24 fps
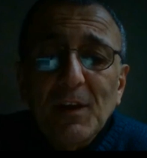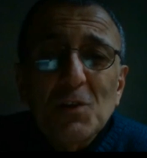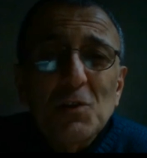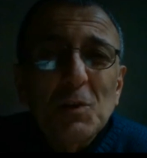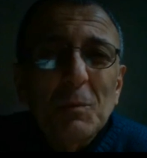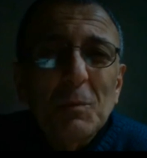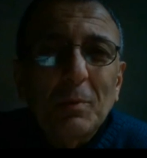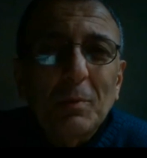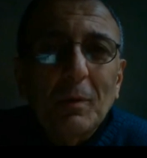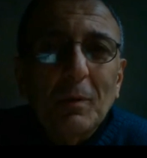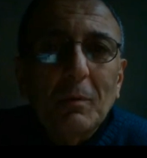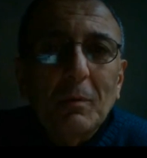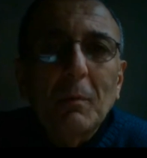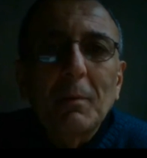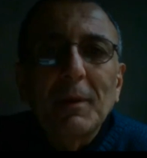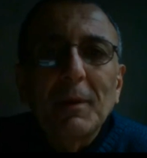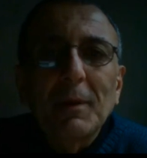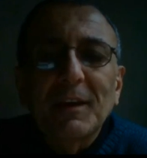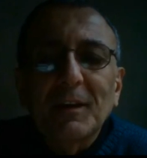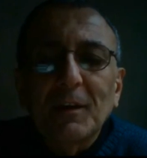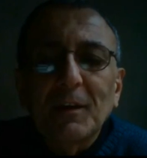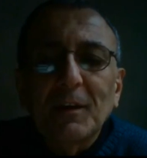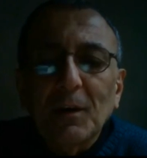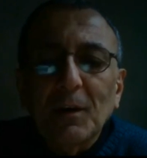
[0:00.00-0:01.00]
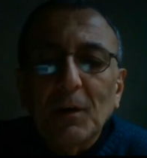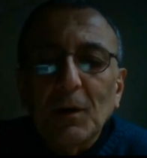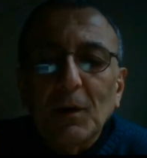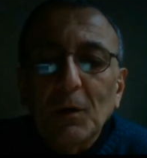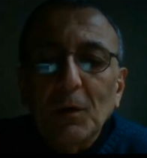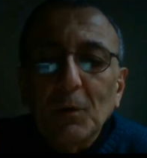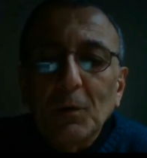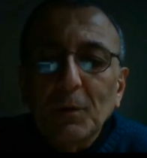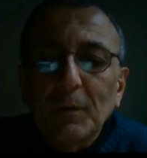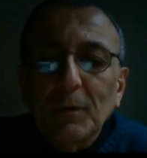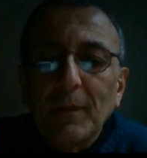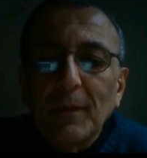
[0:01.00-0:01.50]
I should probably
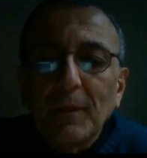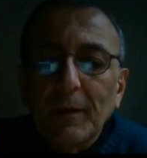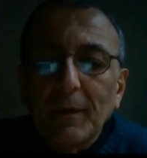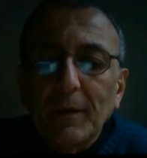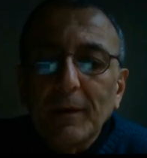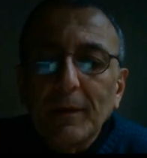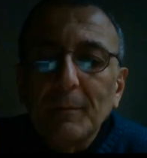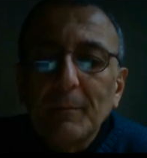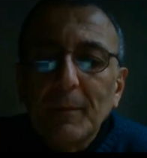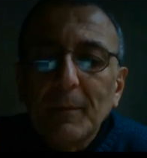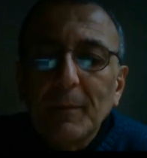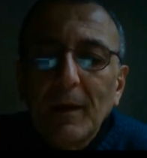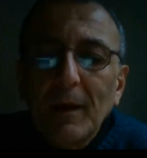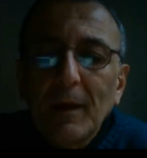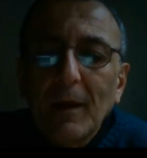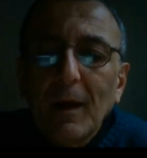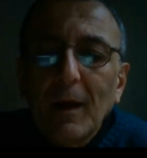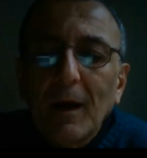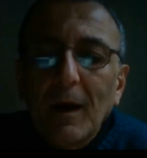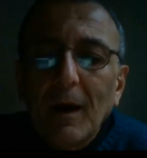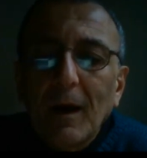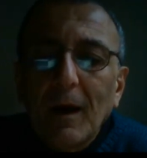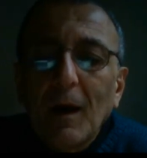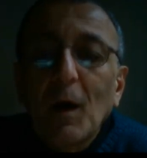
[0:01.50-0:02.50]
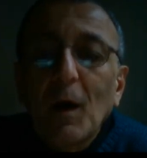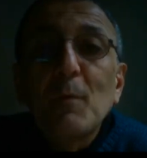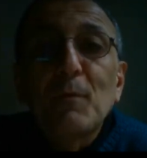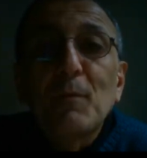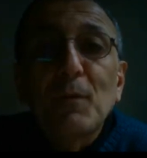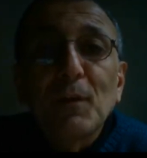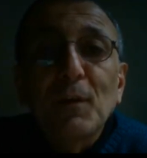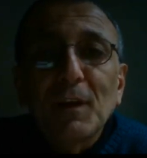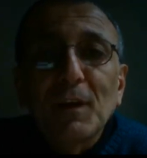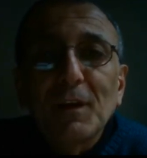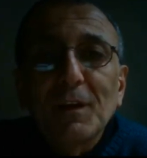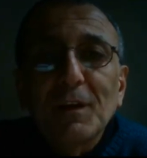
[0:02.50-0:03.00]
conclude there.
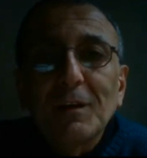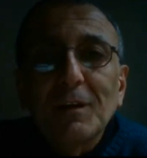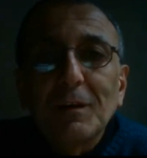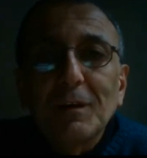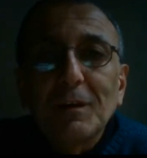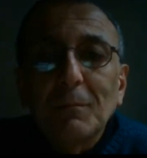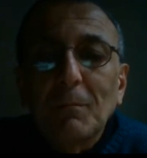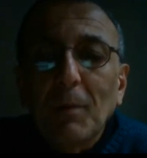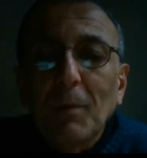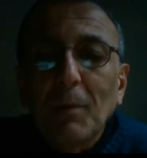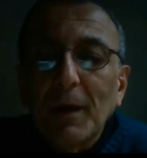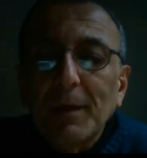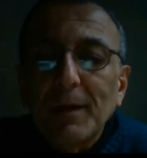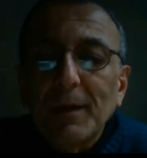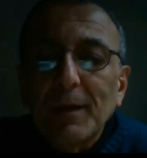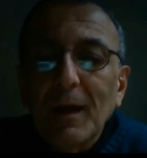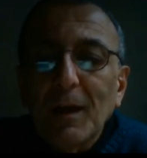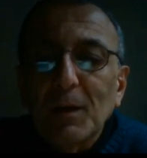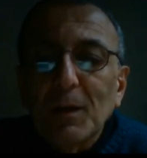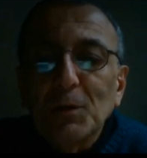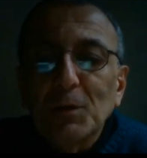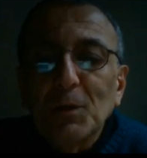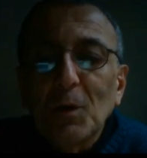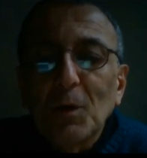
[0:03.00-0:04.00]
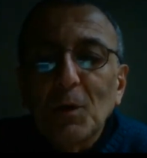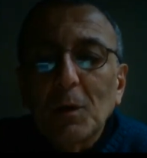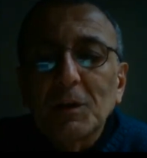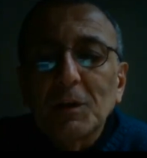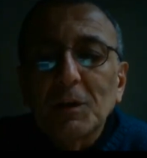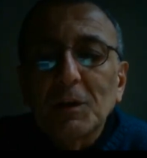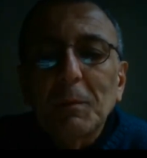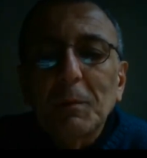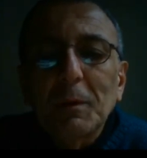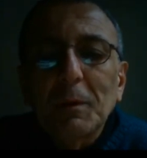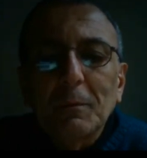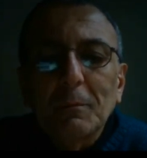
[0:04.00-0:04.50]
Hopefully by now you know a
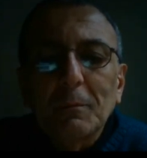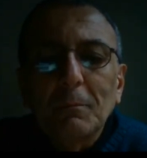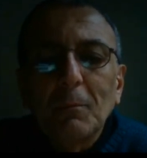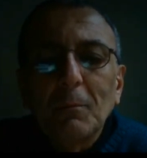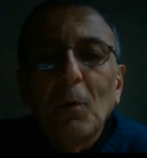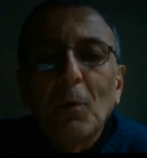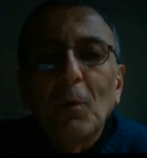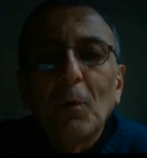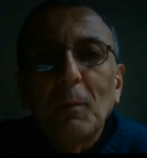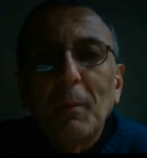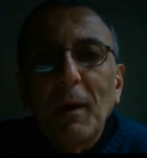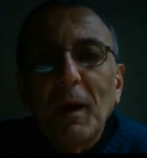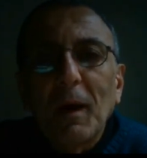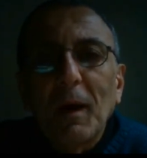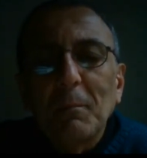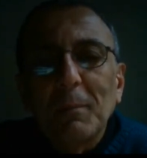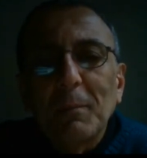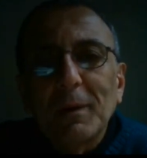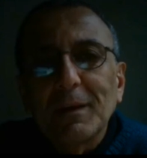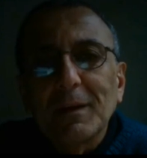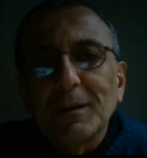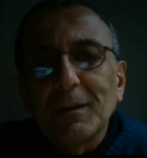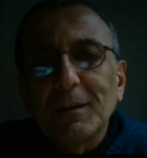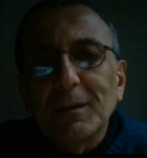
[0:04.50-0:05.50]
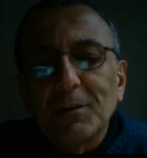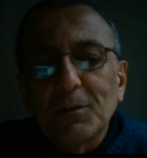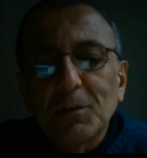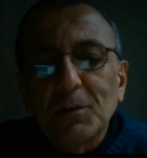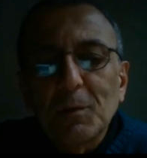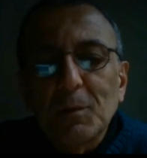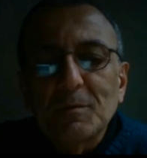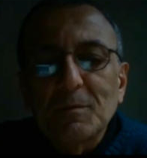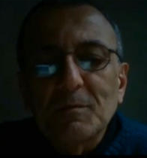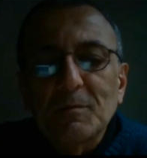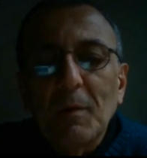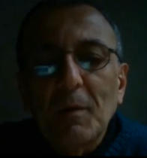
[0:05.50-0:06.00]
little bit more about me in
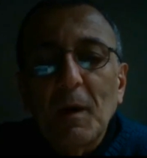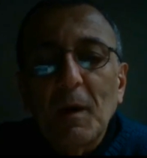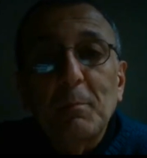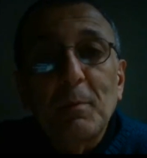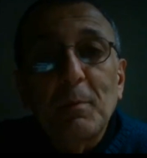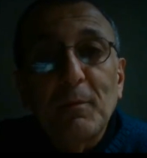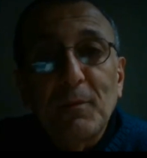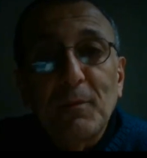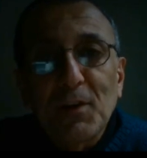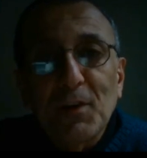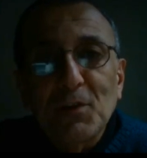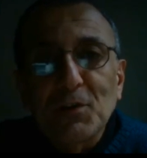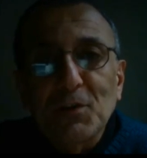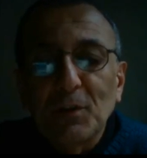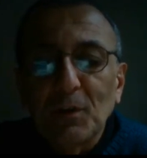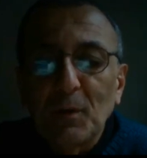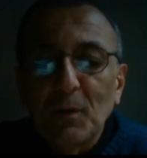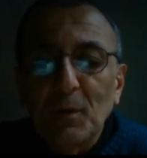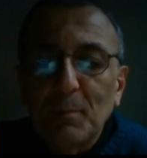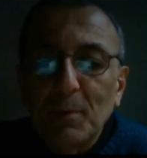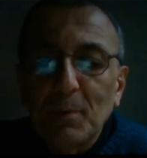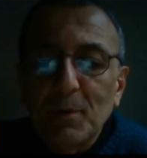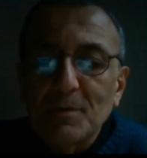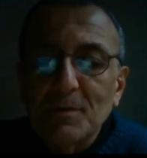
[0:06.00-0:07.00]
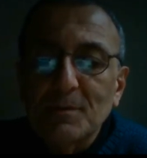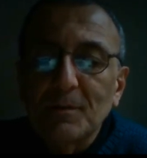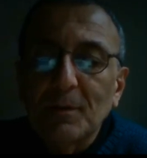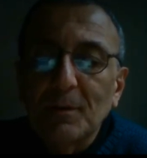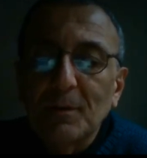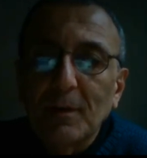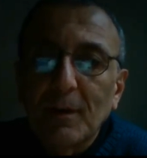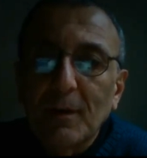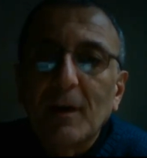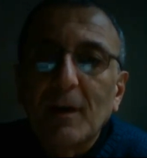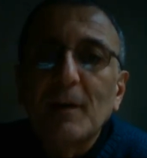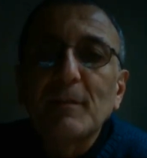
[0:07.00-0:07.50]
terms of my professional and personal
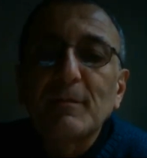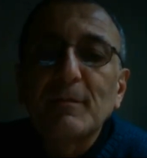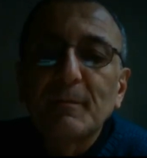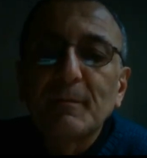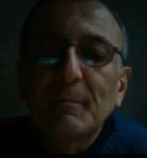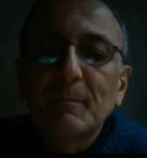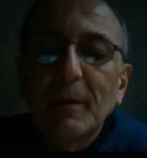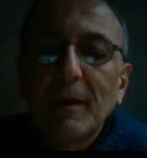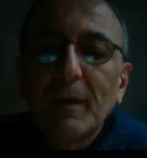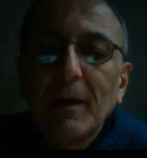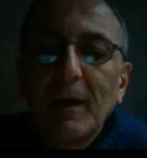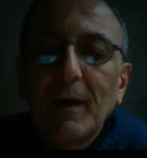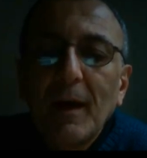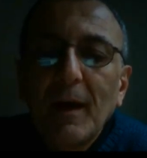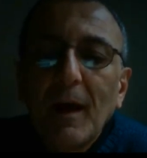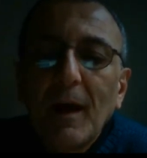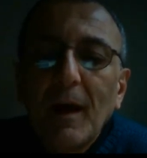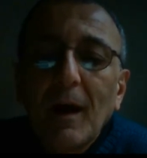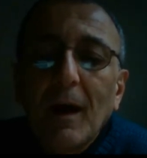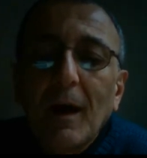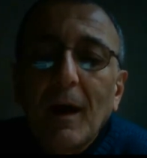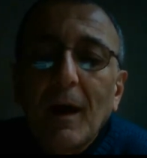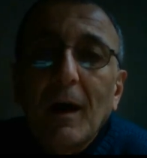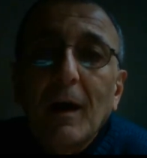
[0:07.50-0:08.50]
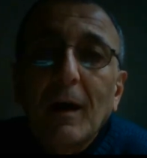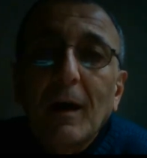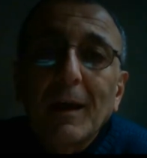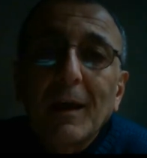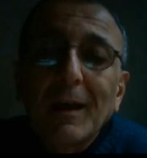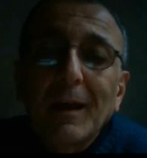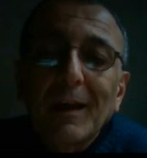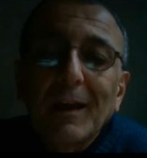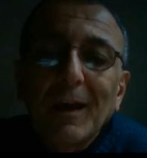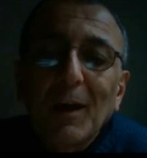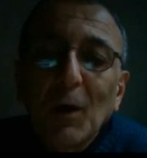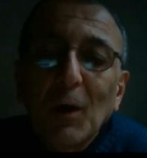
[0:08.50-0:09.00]
life.
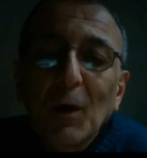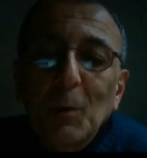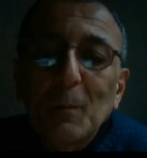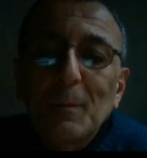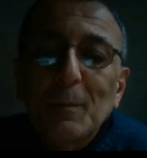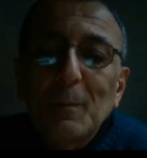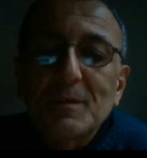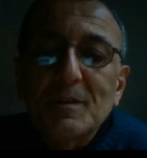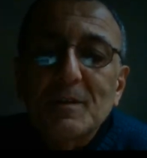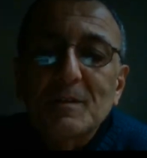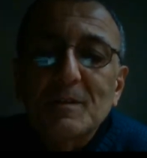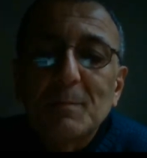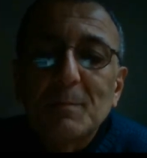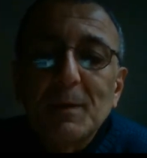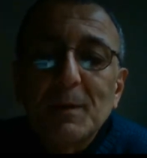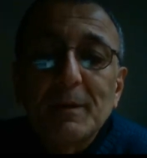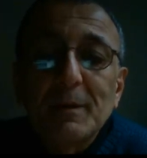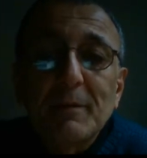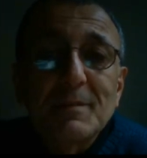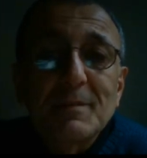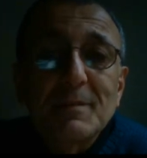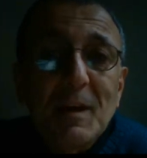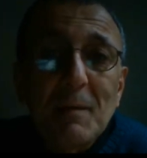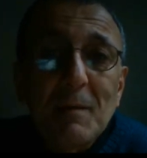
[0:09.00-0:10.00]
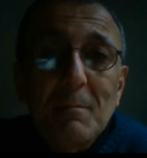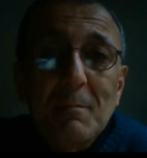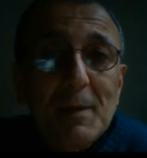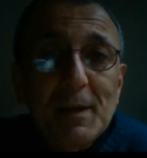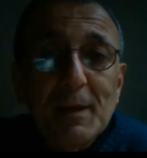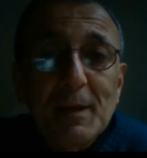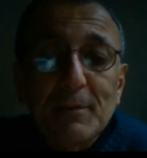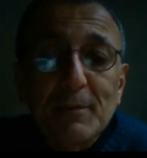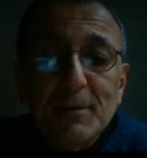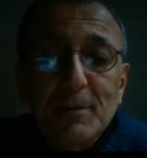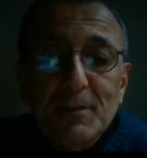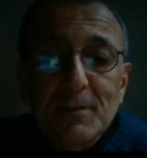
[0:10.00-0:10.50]
I hope this has been of some
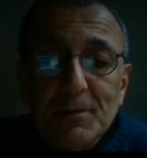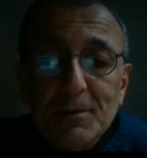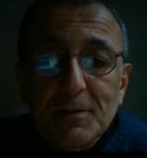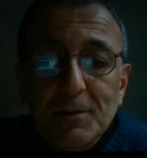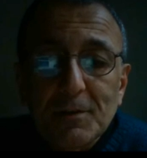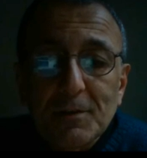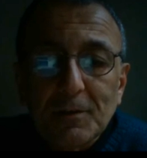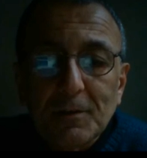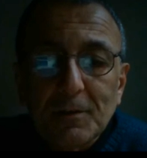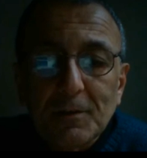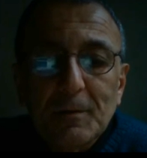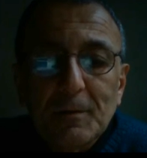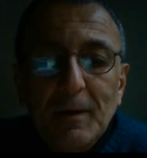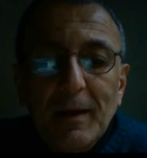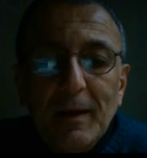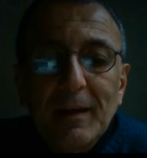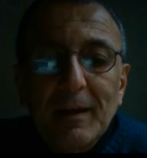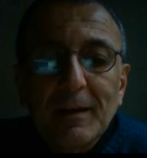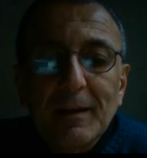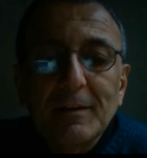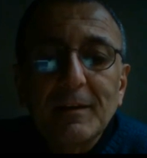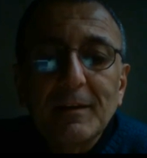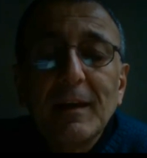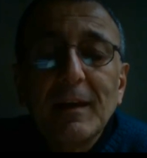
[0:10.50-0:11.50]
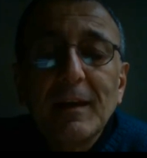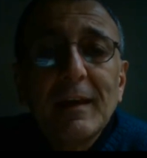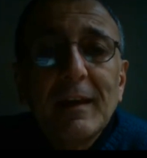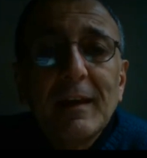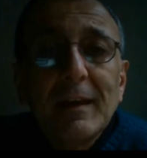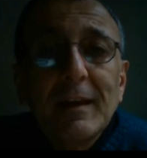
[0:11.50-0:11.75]
benefit to you, and